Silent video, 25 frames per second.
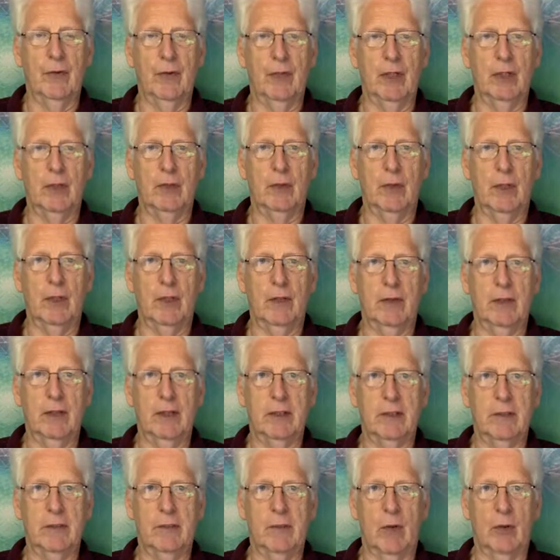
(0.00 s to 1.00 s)
each one of
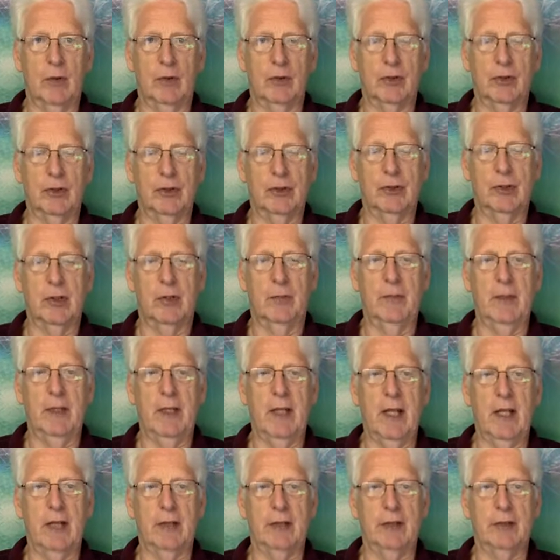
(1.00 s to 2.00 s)
these emotions. There'll be
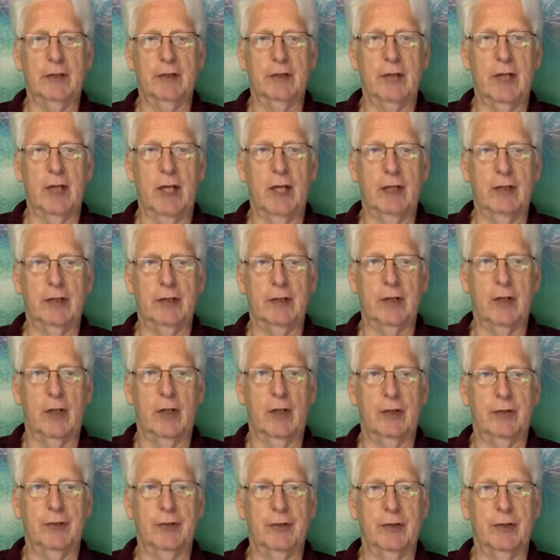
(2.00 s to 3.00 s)
exercises,
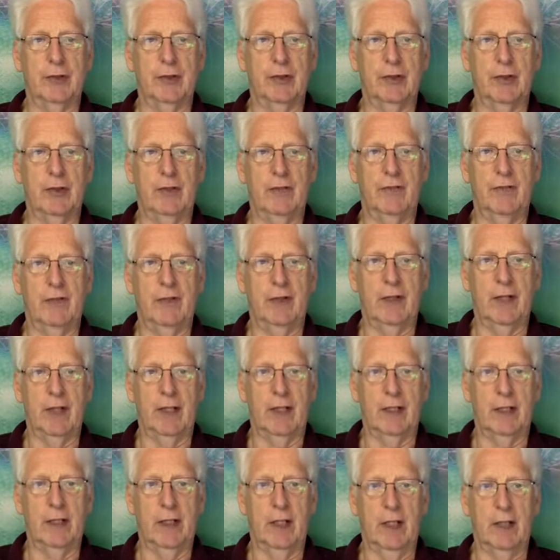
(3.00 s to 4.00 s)
all sorts of different
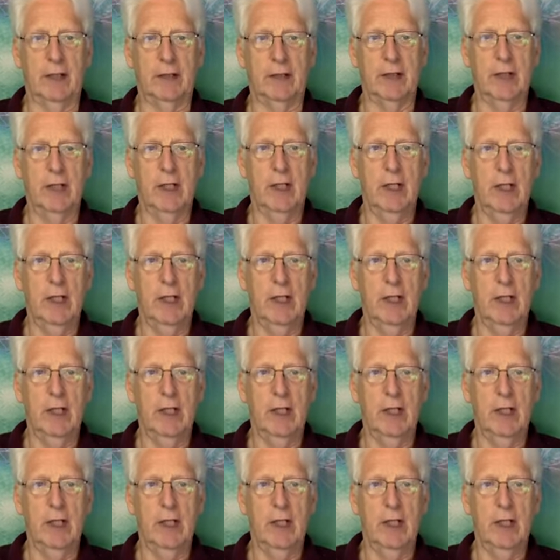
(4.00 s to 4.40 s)
techniques.